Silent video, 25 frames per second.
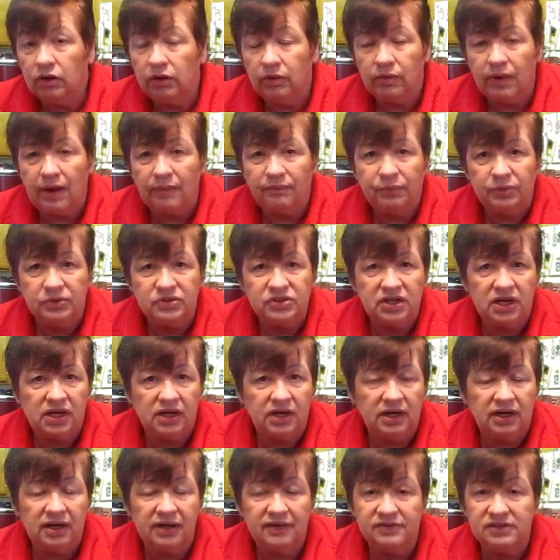your
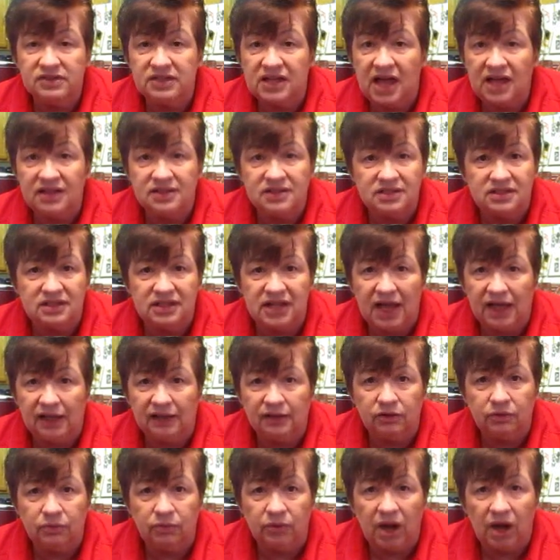representatives that's
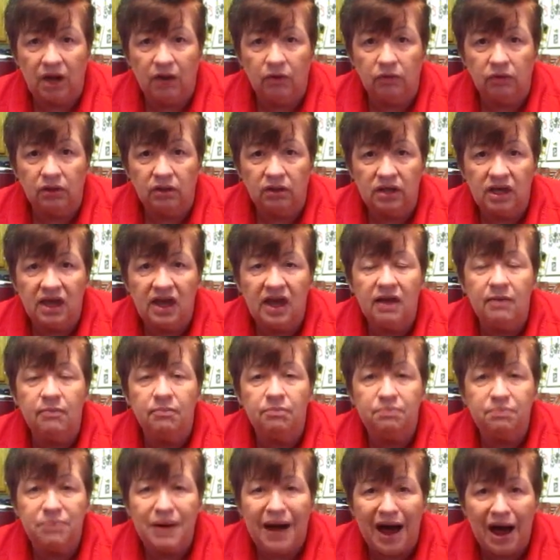not the route.
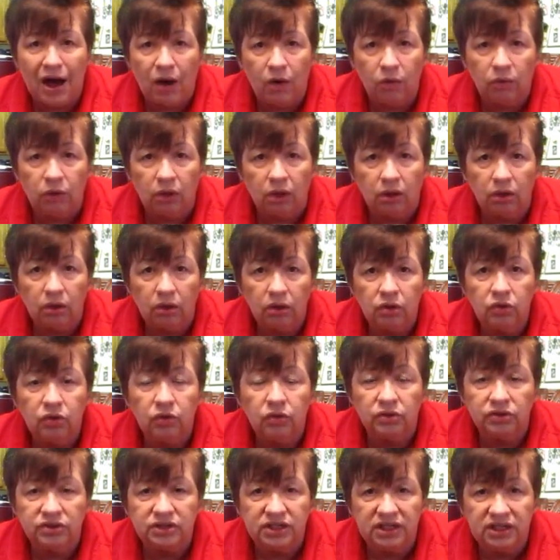Empower
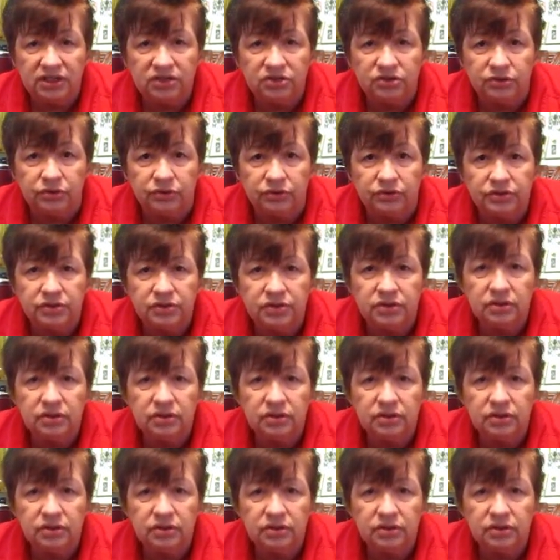your teachers.